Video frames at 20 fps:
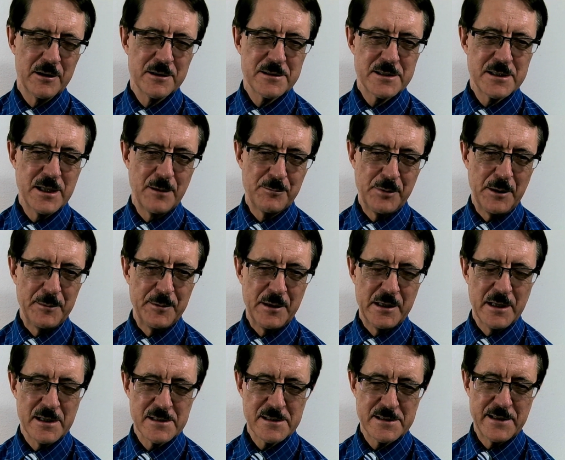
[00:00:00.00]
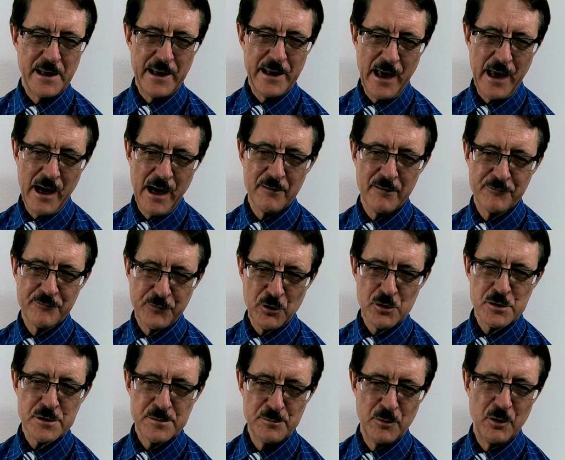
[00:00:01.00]
simply because they have
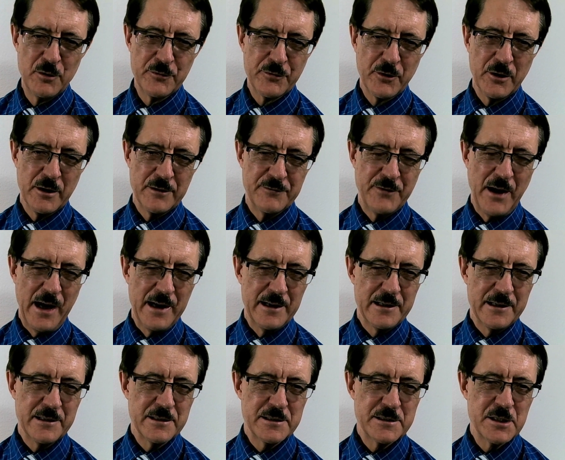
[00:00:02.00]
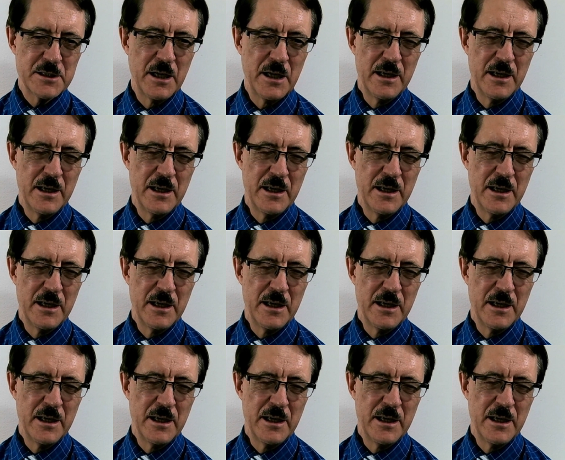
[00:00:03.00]
first mover advantage,